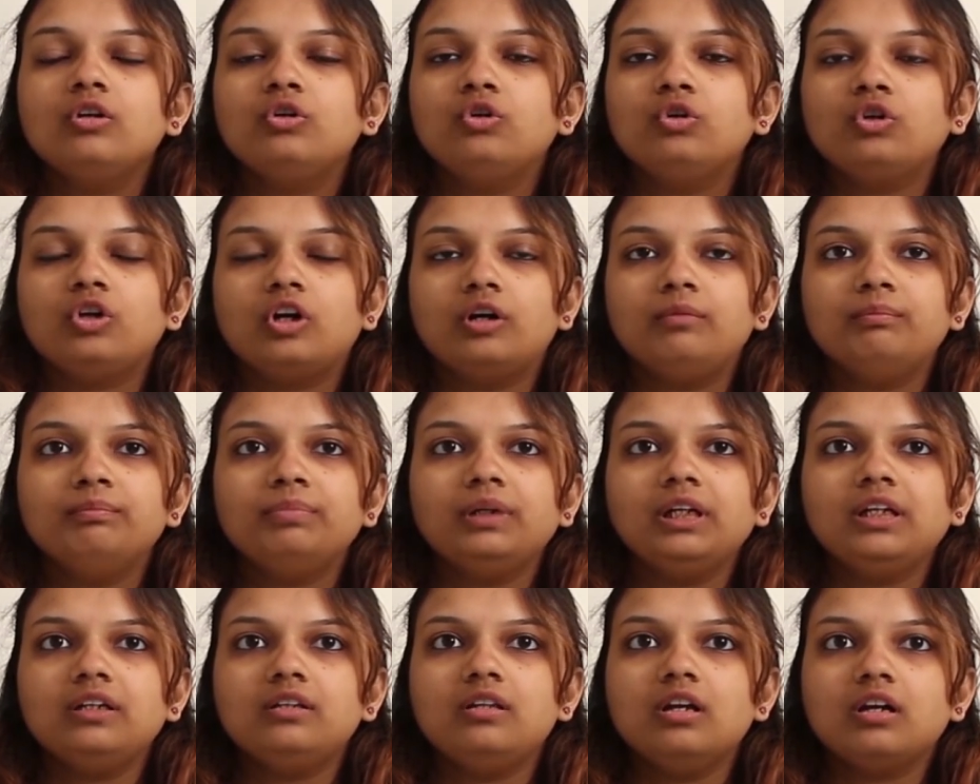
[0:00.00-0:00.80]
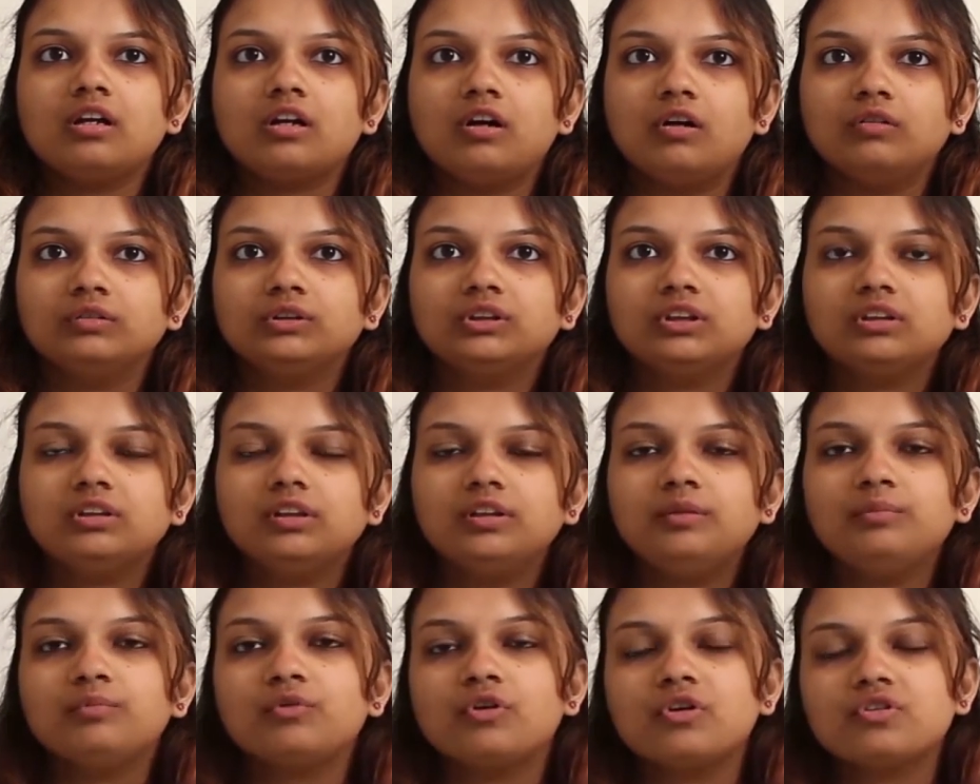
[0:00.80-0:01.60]
to complete the
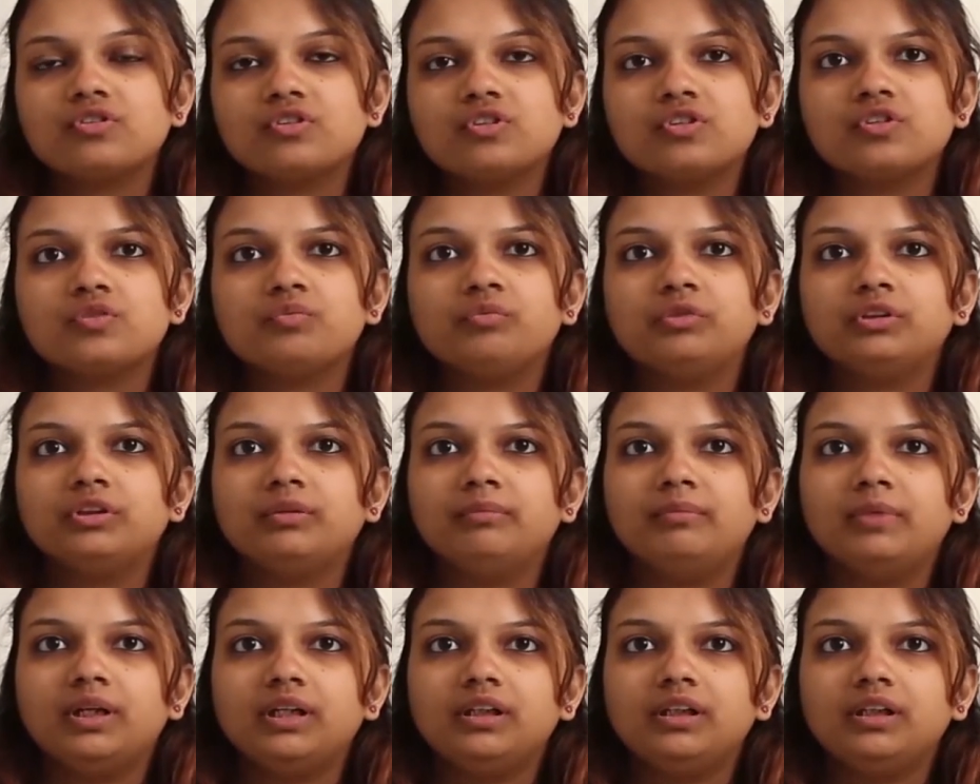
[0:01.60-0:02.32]
counselling process for the